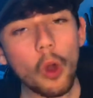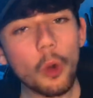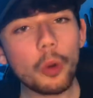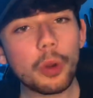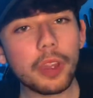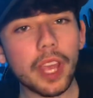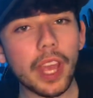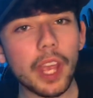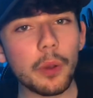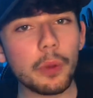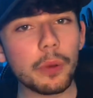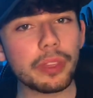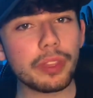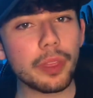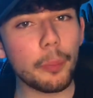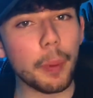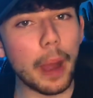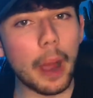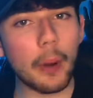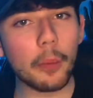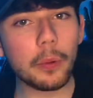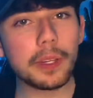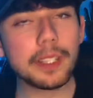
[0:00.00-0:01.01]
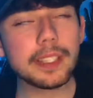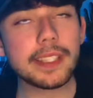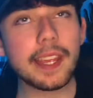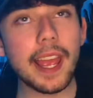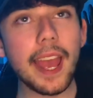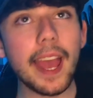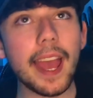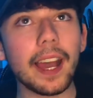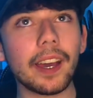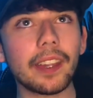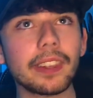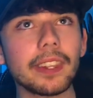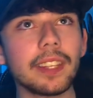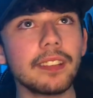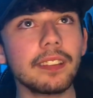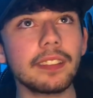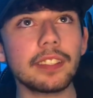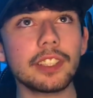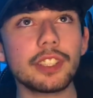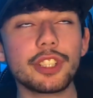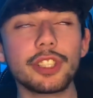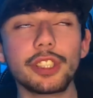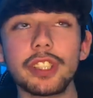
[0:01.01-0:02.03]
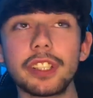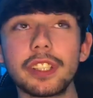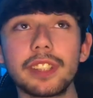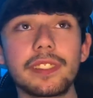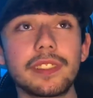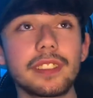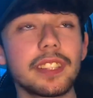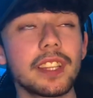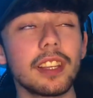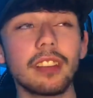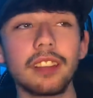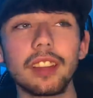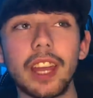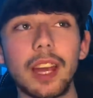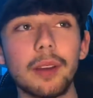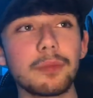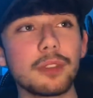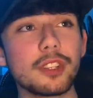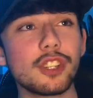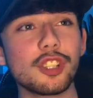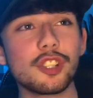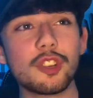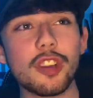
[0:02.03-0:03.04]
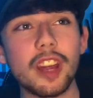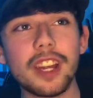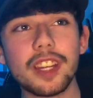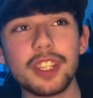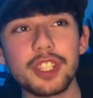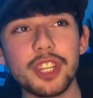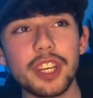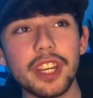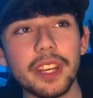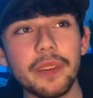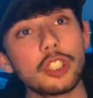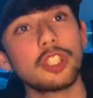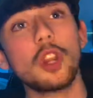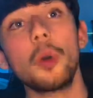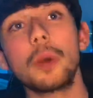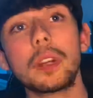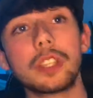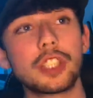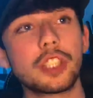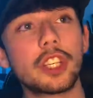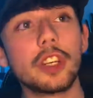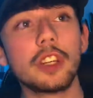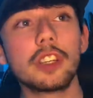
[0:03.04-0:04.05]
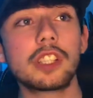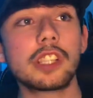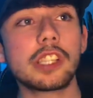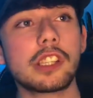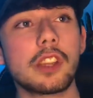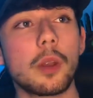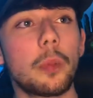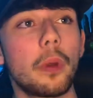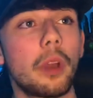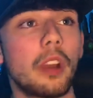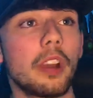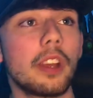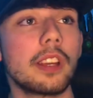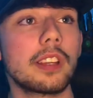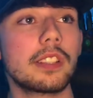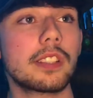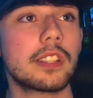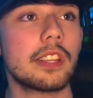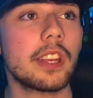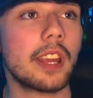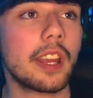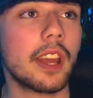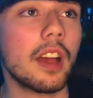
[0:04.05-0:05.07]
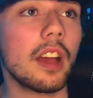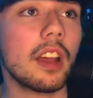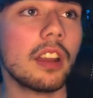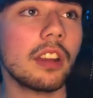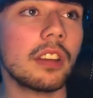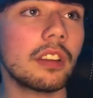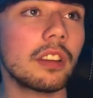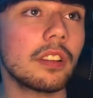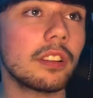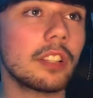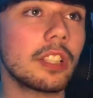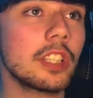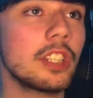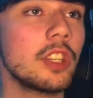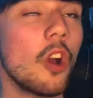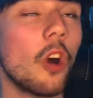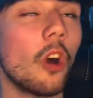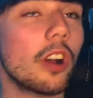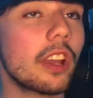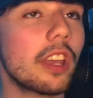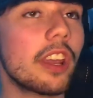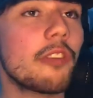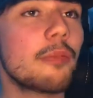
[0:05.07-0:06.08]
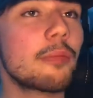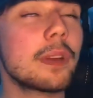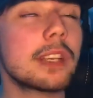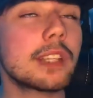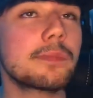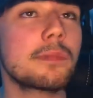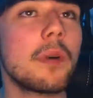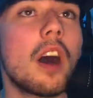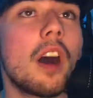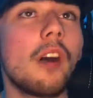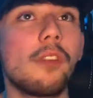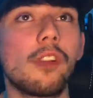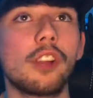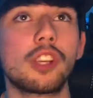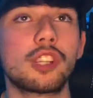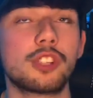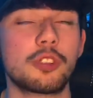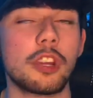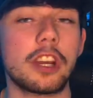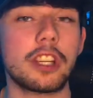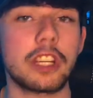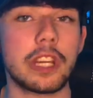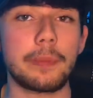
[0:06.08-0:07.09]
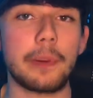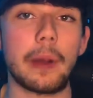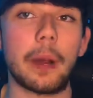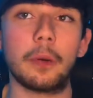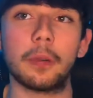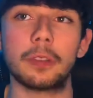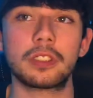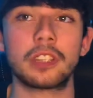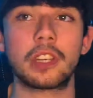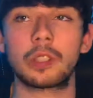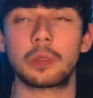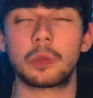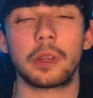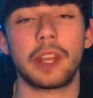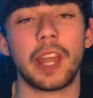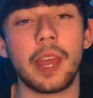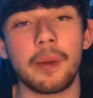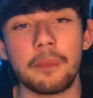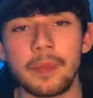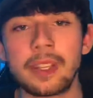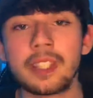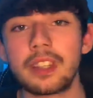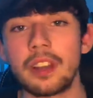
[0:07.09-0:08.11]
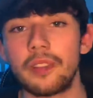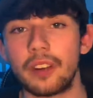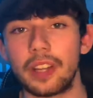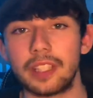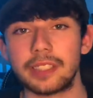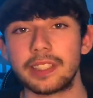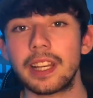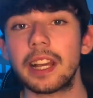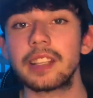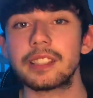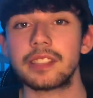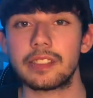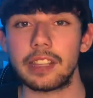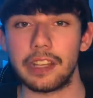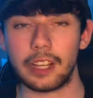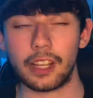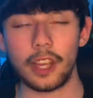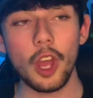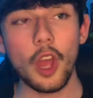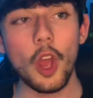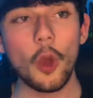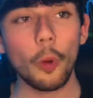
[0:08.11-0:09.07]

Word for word: okay with the power set. I think they should have still kept her stretchy. There's no excuses, to be honest. You can't not give Ms. Marvel a stretchy powers because we're getting Mr. Fantastic.